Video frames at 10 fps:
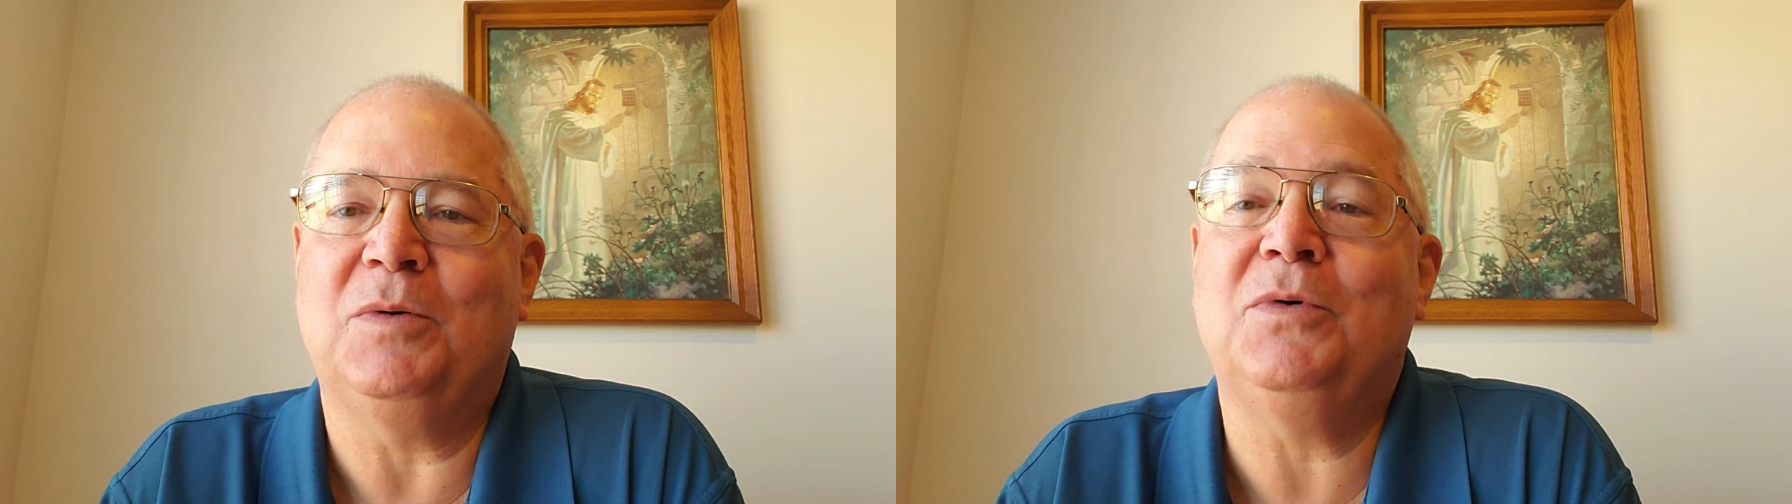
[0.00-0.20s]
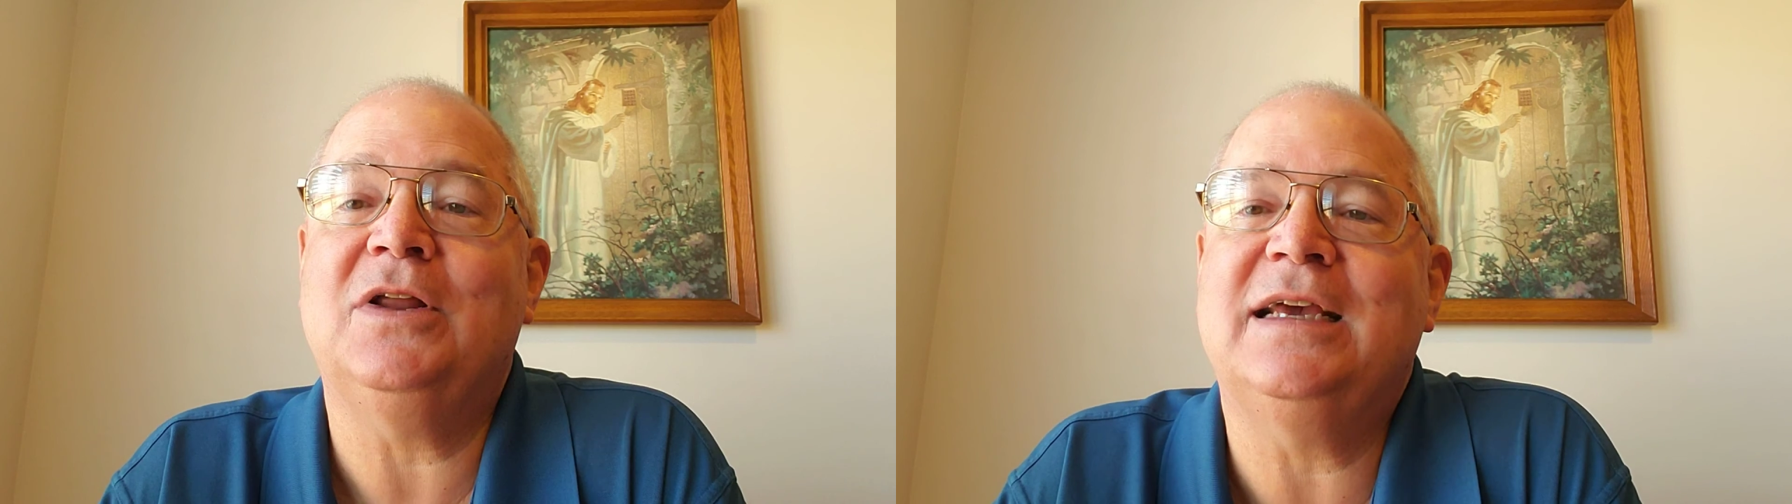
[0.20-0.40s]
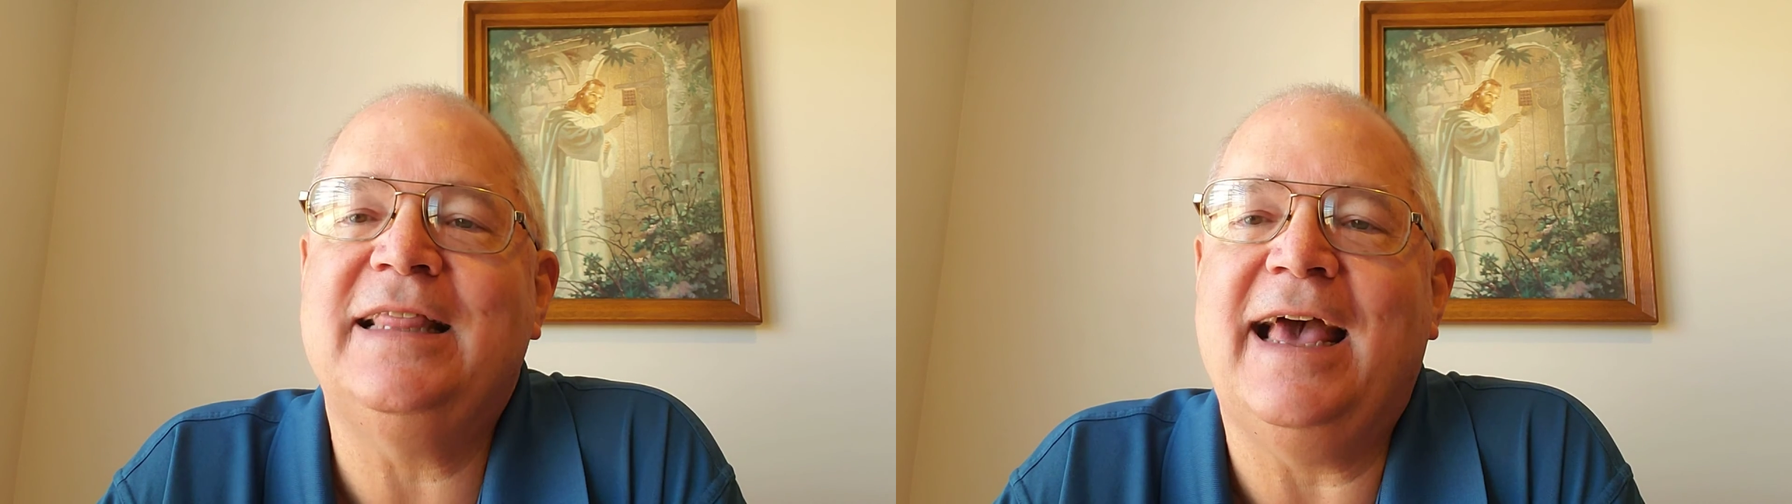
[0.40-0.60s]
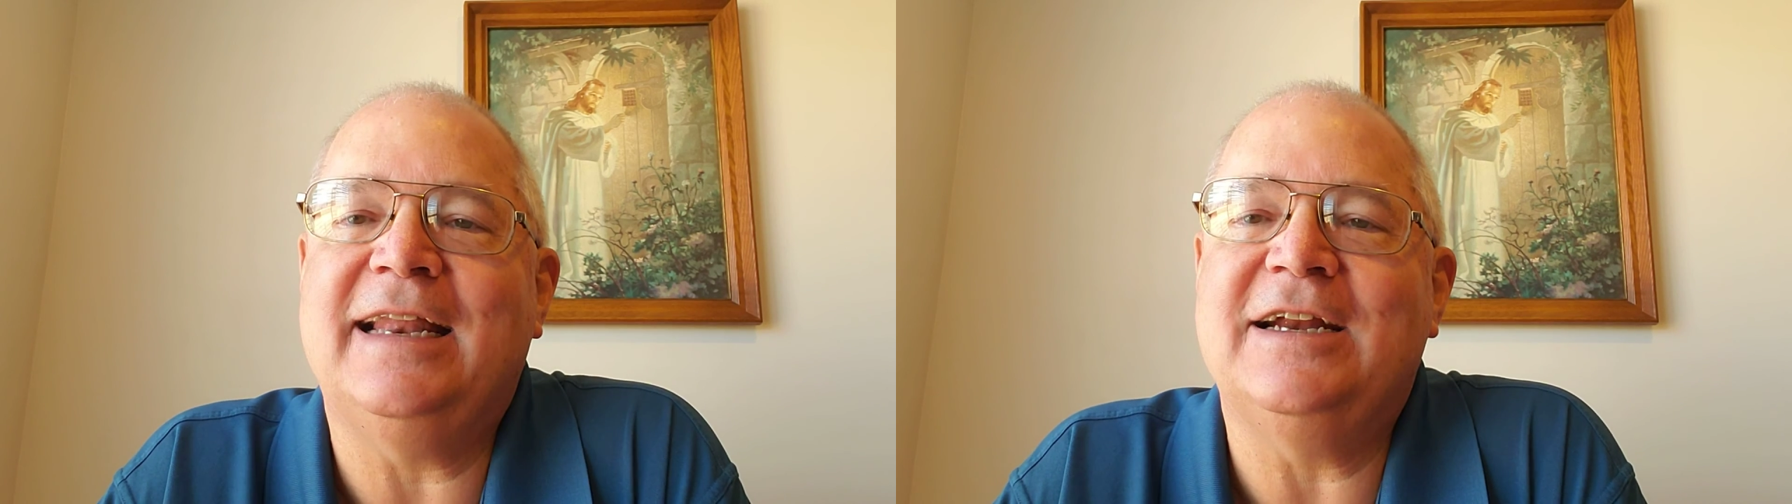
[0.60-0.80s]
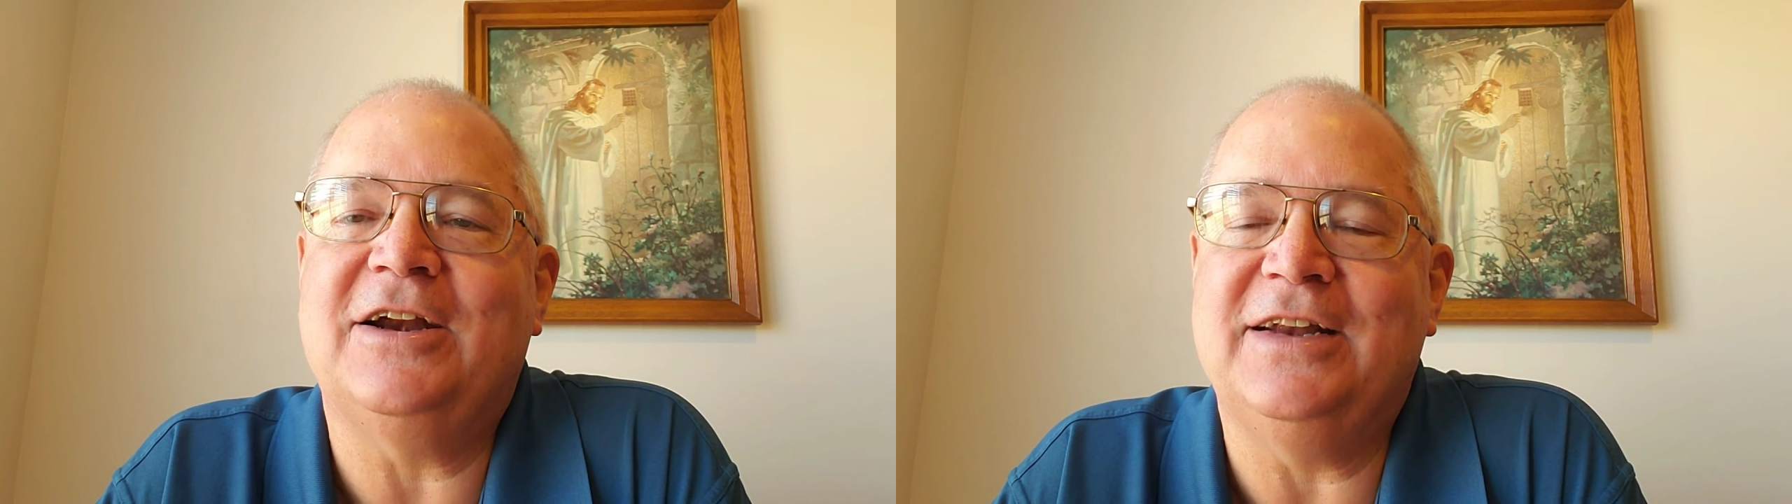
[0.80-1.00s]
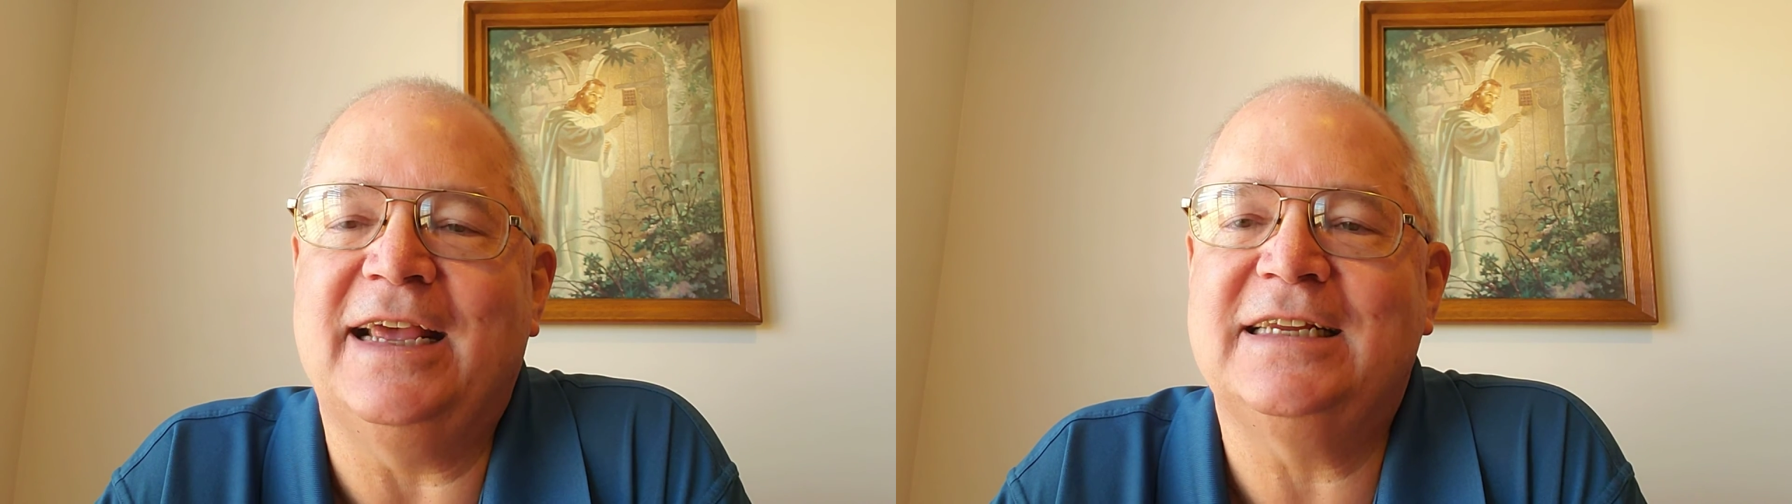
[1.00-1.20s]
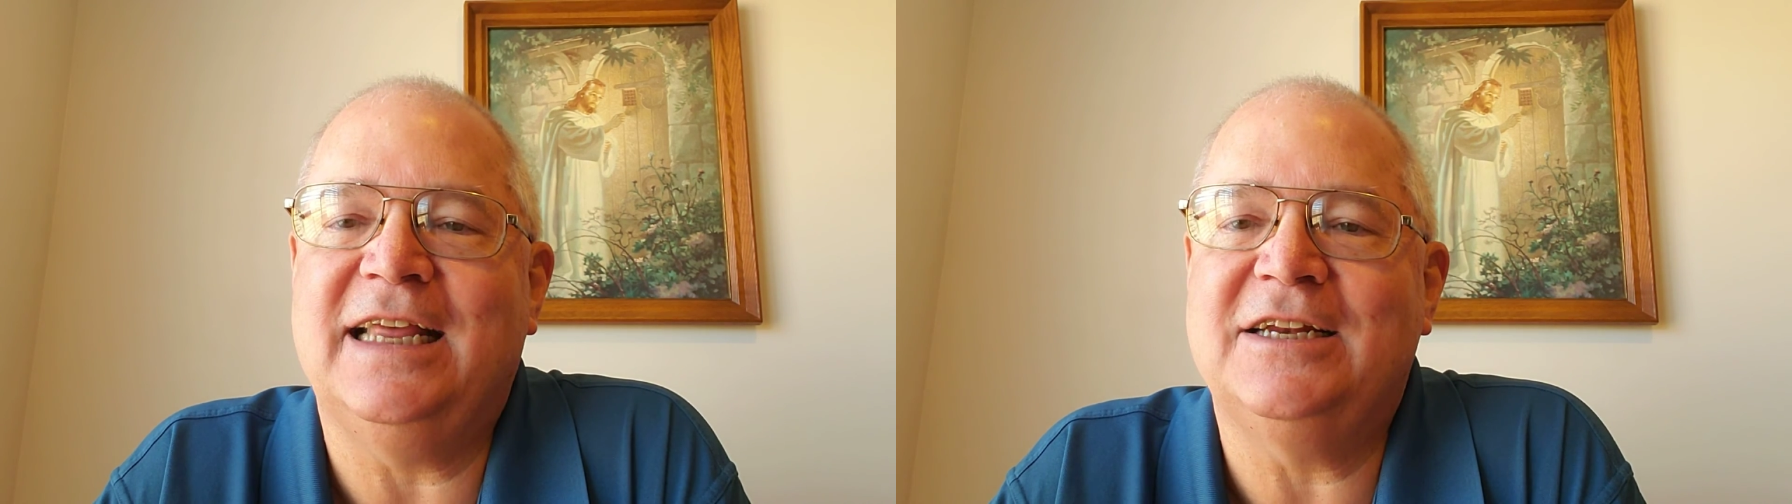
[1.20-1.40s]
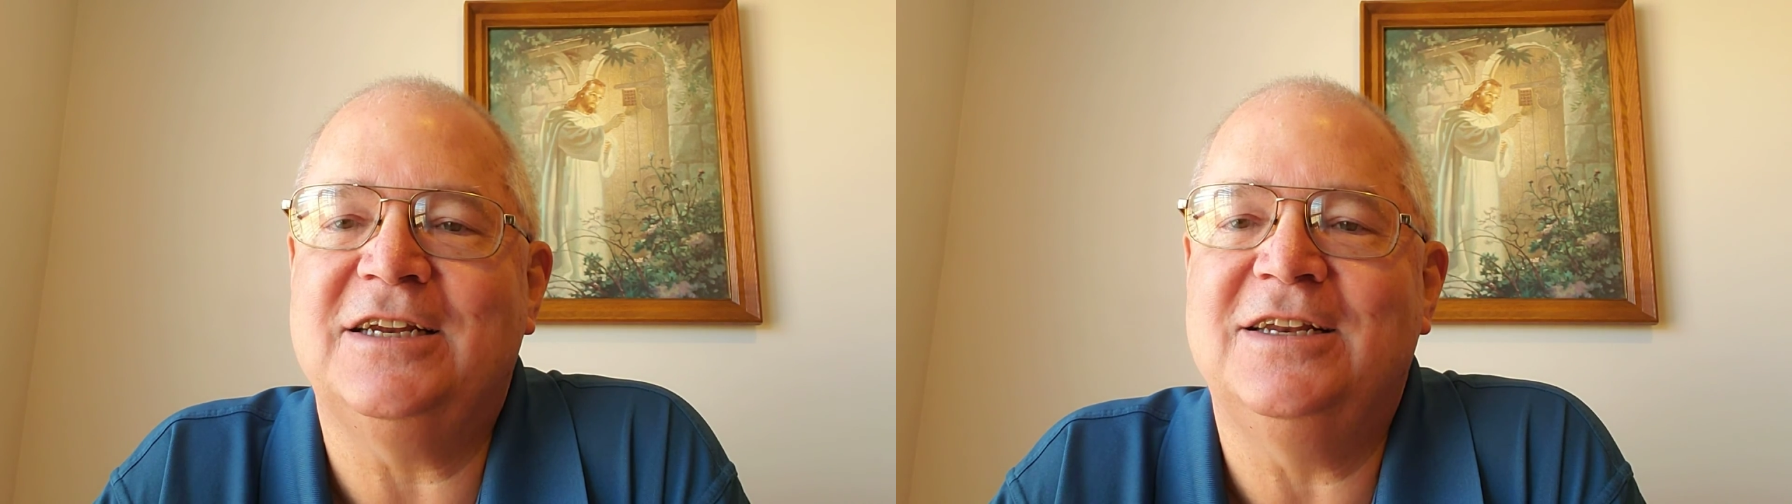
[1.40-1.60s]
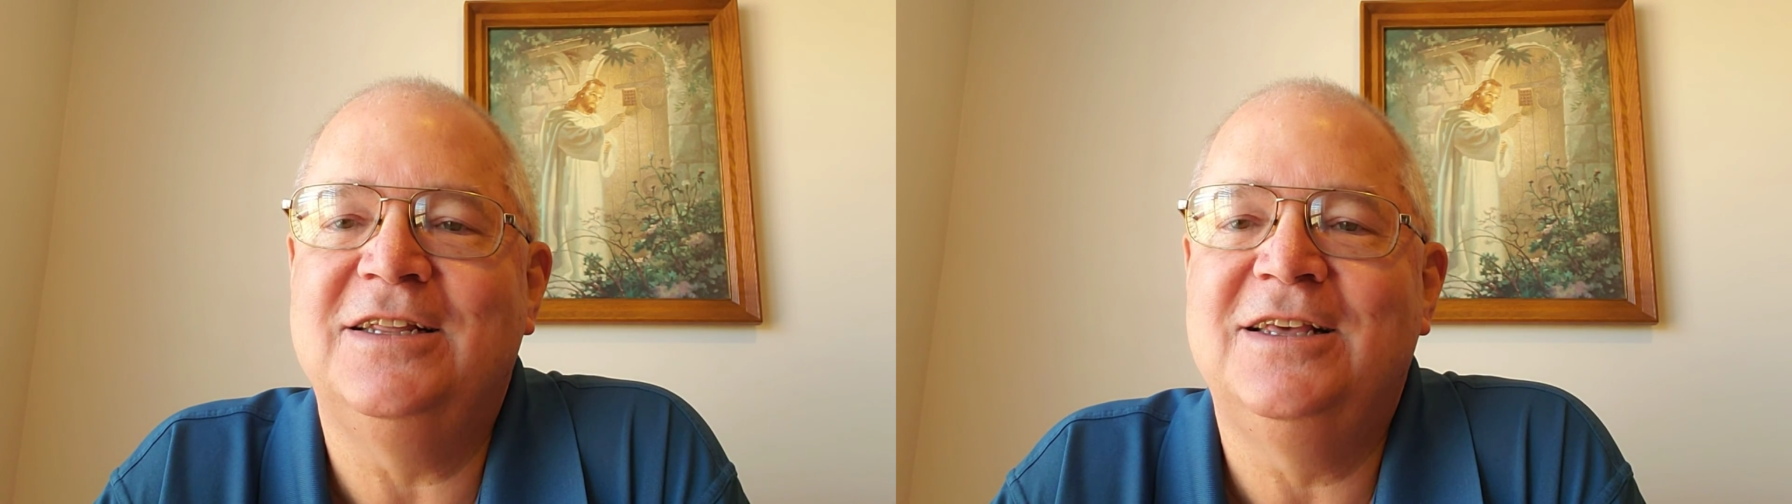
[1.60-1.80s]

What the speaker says: But we'll look at that in our next session.